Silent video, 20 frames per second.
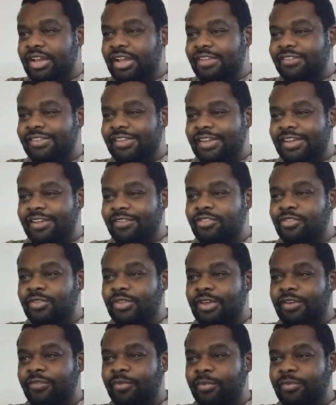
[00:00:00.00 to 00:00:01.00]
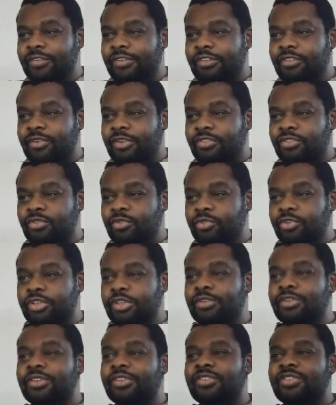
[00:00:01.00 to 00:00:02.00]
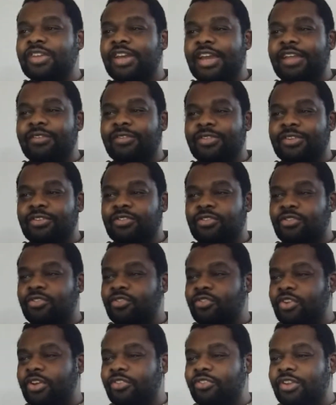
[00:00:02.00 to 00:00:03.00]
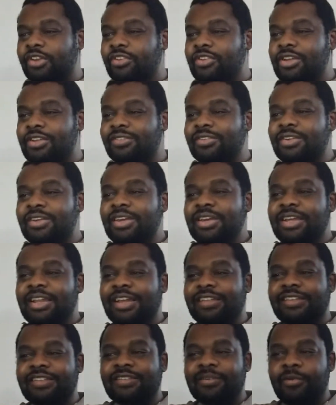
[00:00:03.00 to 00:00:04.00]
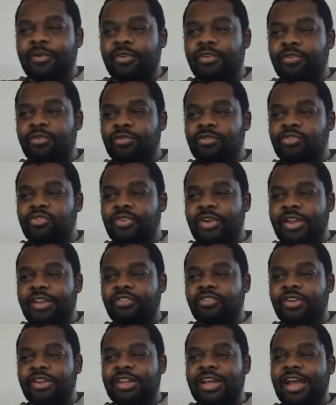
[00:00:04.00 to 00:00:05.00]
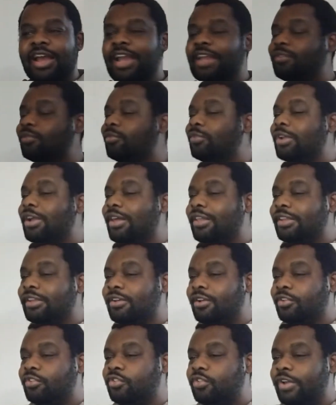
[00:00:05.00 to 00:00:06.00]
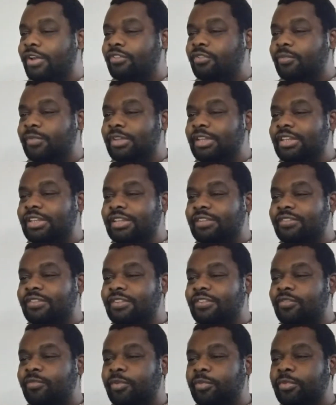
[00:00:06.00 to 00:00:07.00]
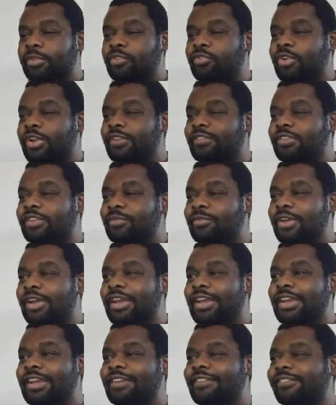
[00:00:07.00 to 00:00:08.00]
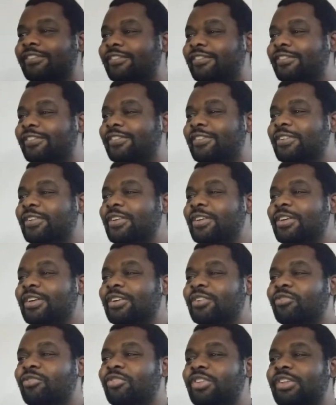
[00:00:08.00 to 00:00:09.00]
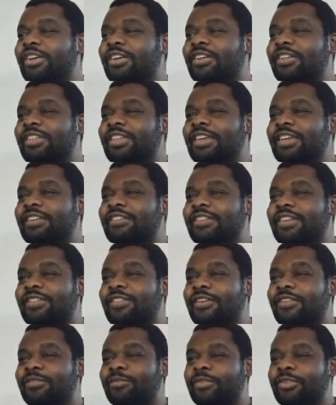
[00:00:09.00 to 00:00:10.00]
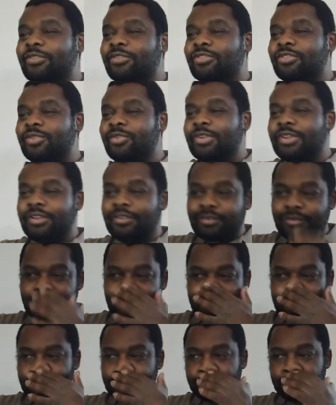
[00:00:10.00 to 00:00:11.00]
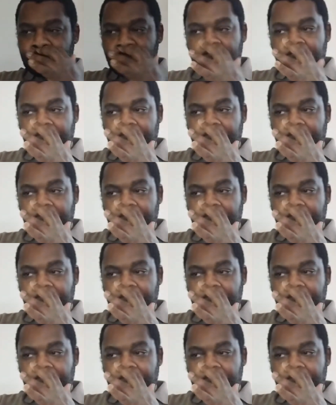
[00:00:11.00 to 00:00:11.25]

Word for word: I say to the previous question, who are you to decide what things you should not try to change? I say someone who's trying trying to hide from reality. Also, after many instances of people erasing my uh, video things, I thought someone else was doing it. Mm.